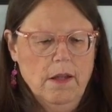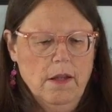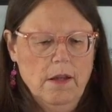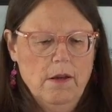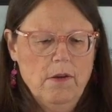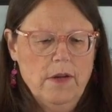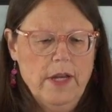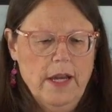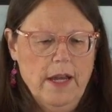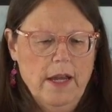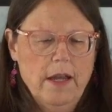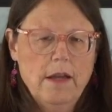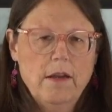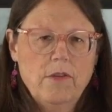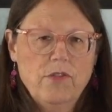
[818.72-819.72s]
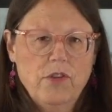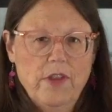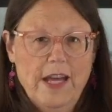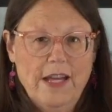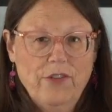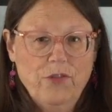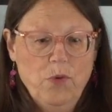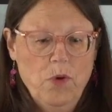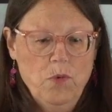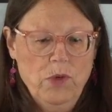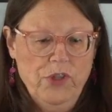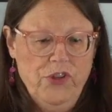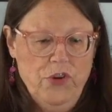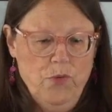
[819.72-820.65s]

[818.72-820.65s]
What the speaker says: Okay, so that's what we'll do.